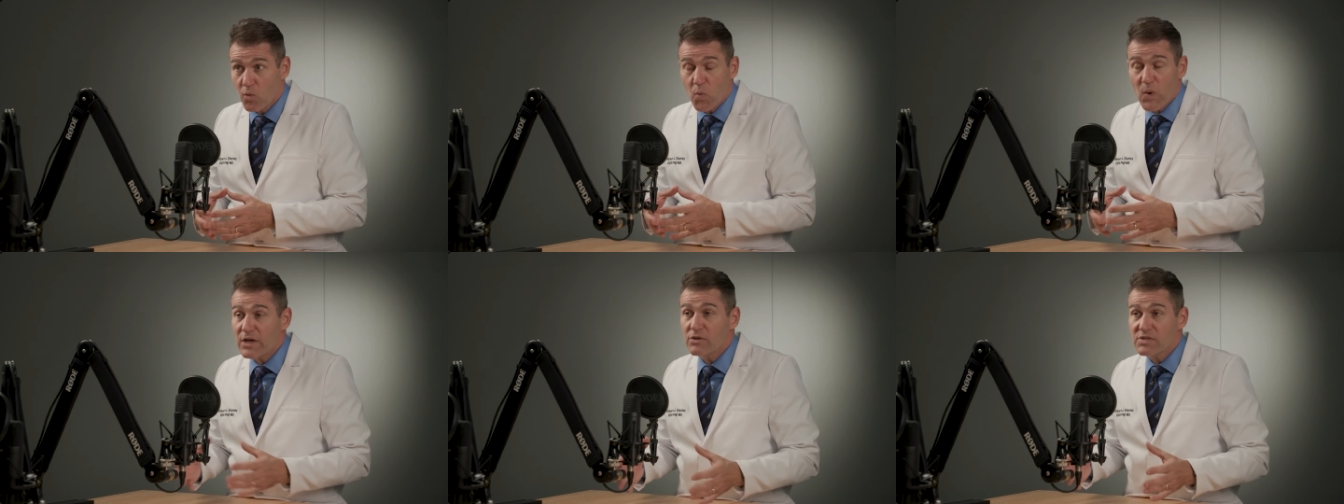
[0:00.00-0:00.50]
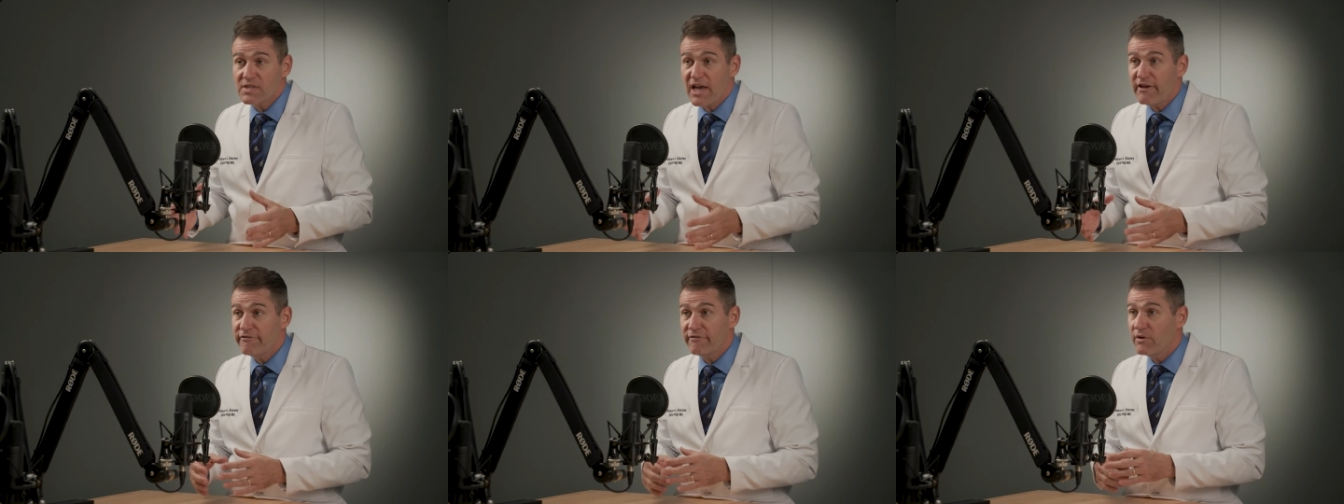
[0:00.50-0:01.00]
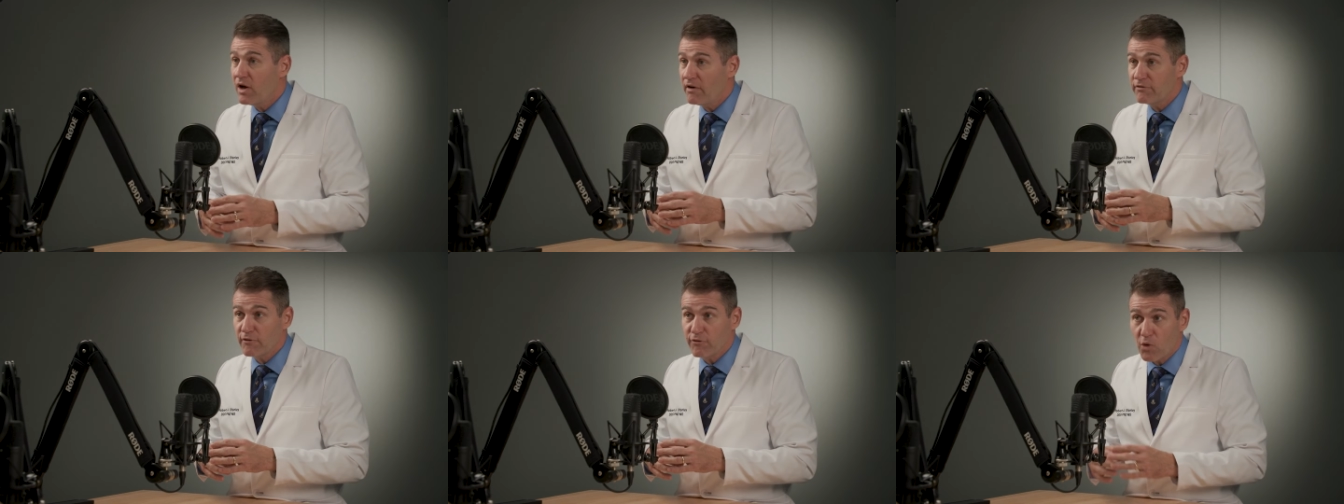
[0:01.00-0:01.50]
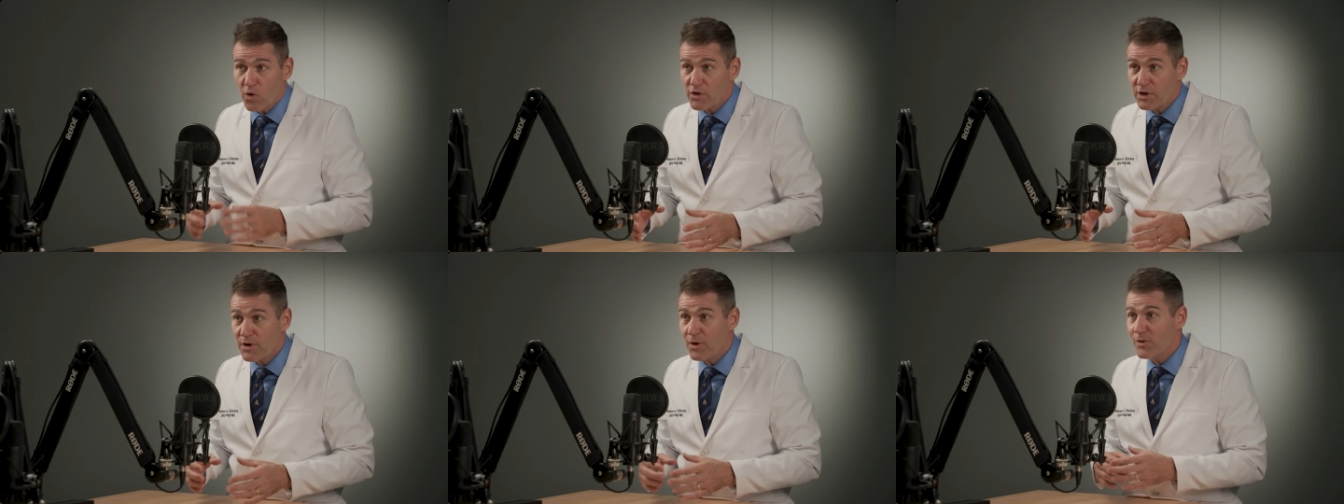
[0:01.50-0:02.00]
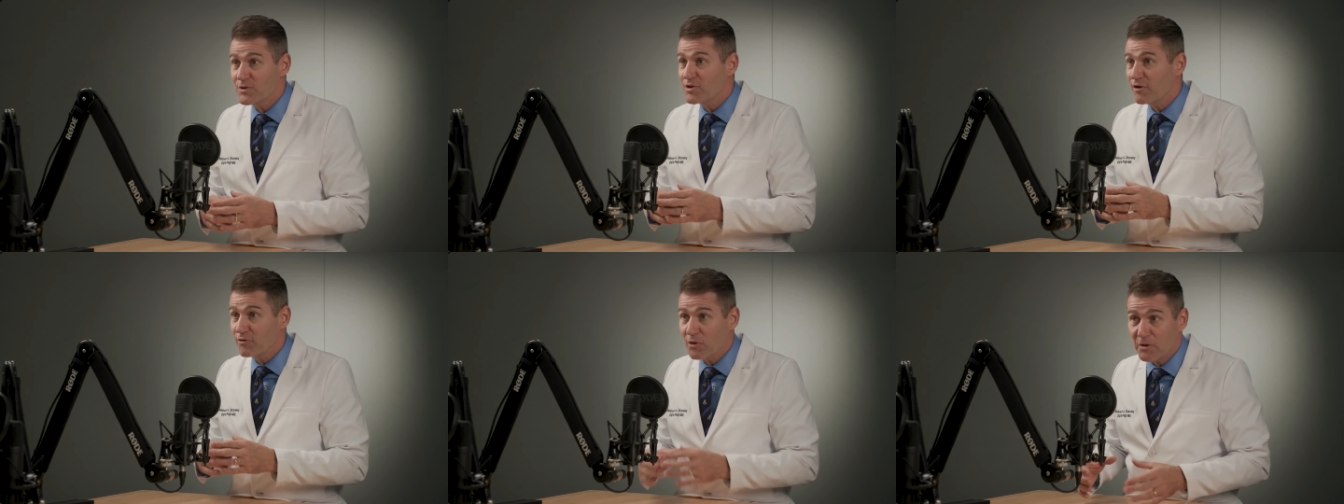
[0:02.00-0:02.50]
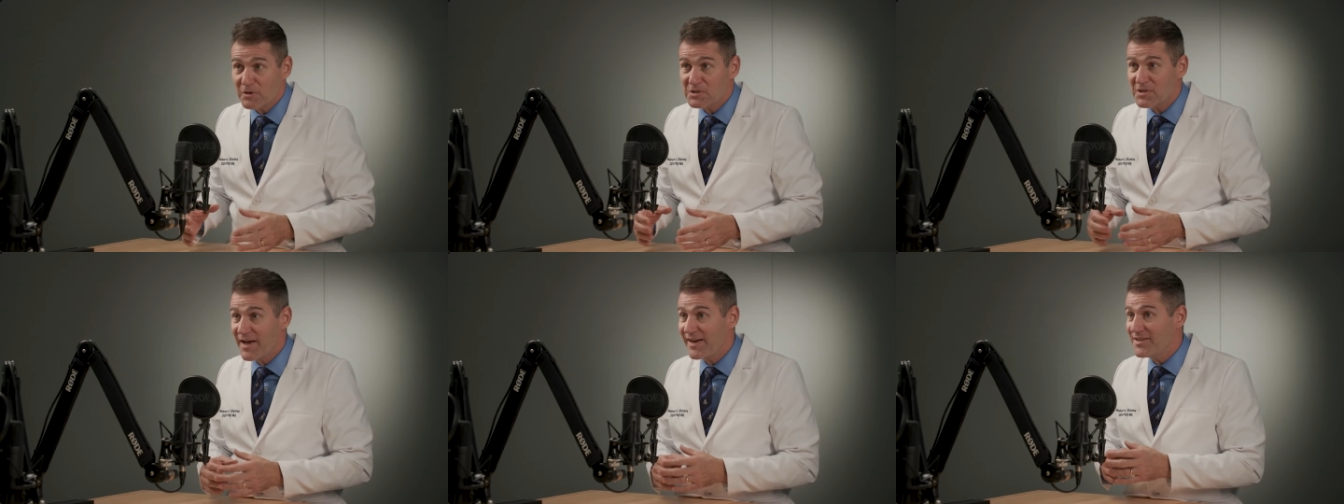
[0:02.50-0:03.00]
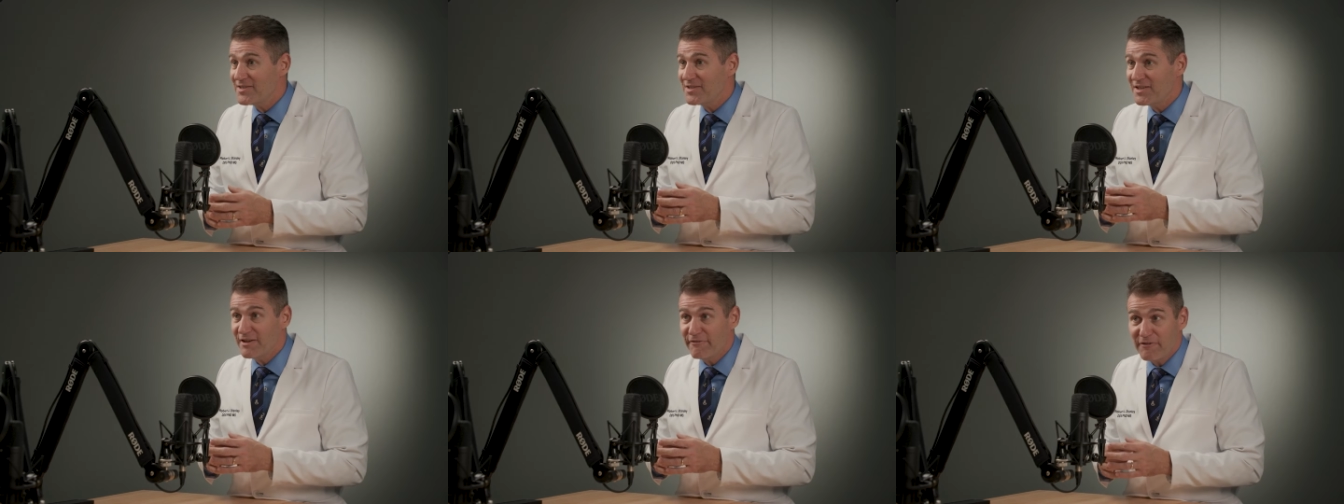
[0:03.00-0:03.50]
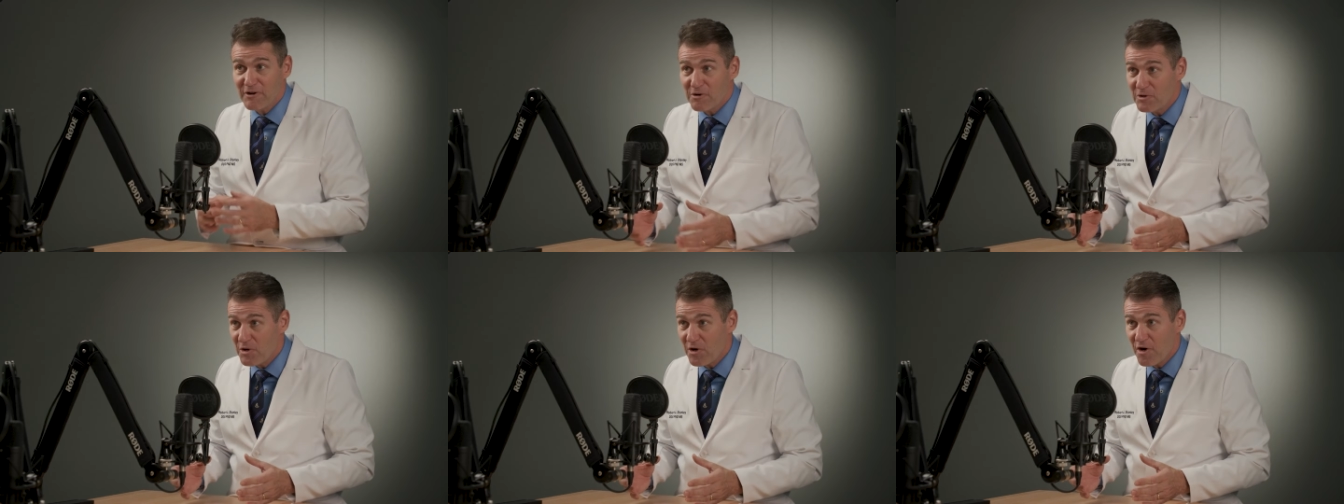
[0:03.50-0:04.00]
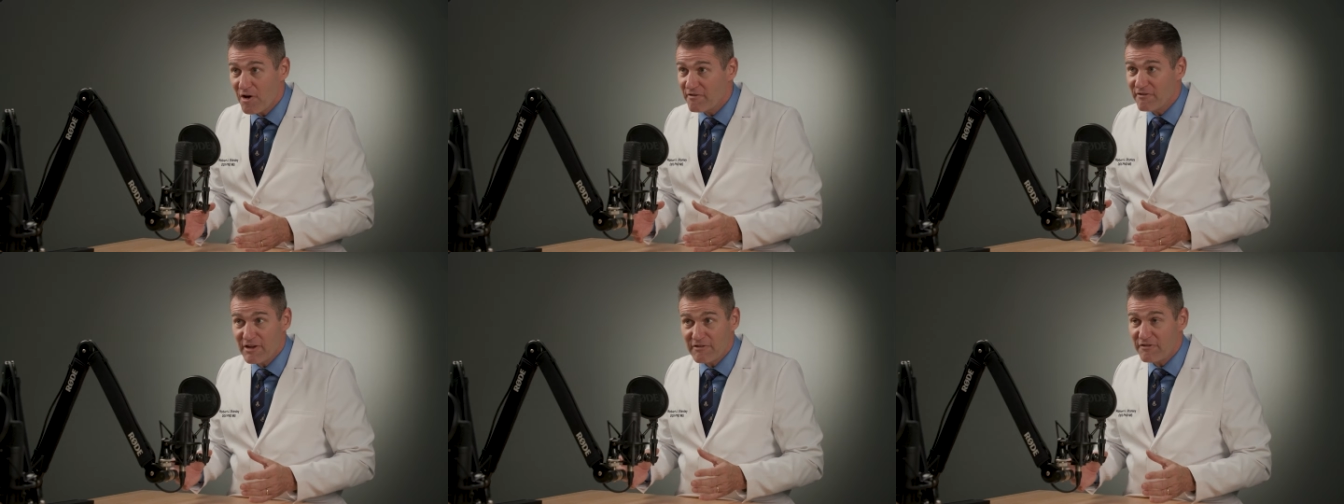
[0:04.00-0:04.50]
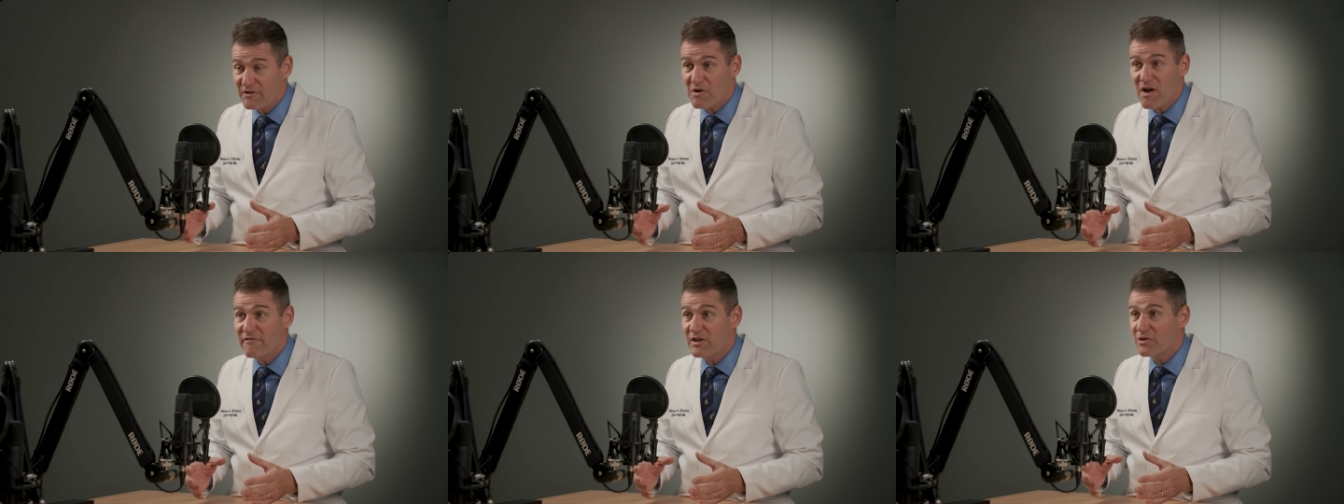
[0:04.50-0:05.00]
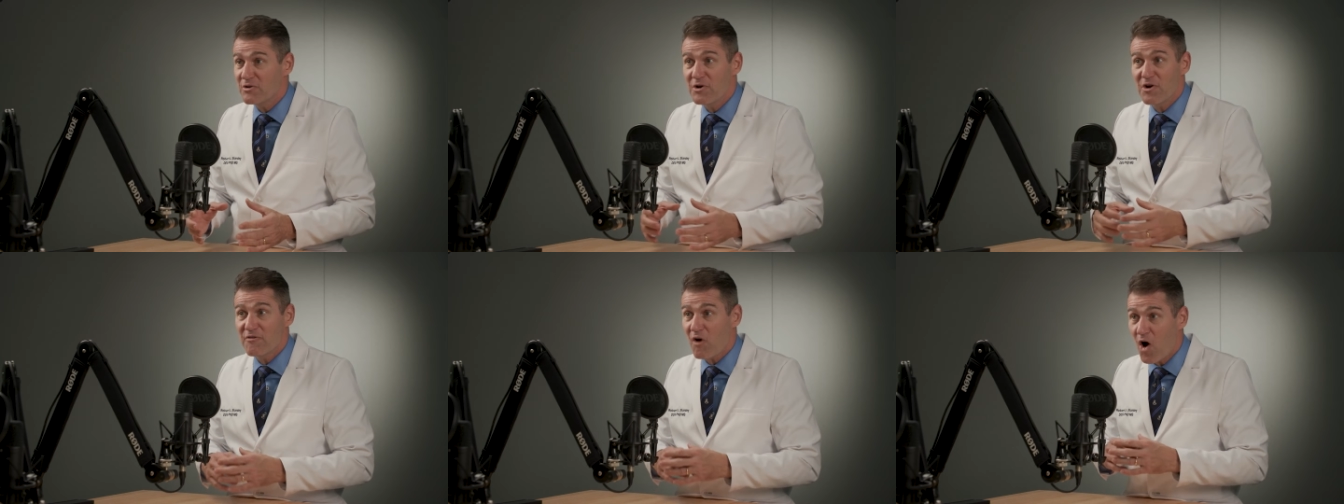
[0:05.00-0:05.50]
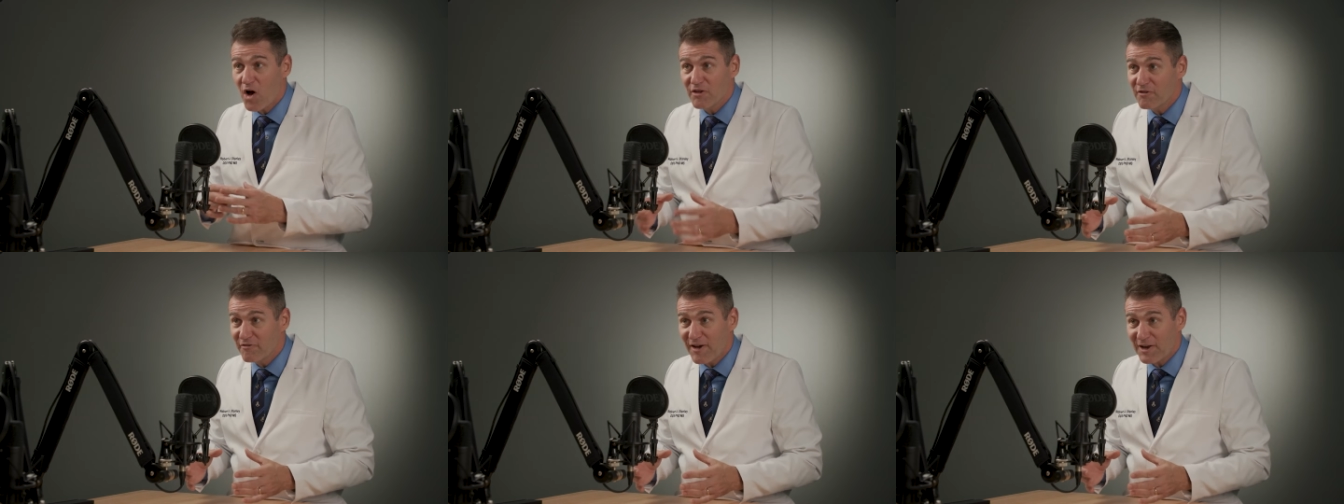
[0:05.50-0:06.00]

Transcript: well safe of the floor of the nose, the floor of the sinus, the inferior, ner- uh, inferior alveolar nerve, all of the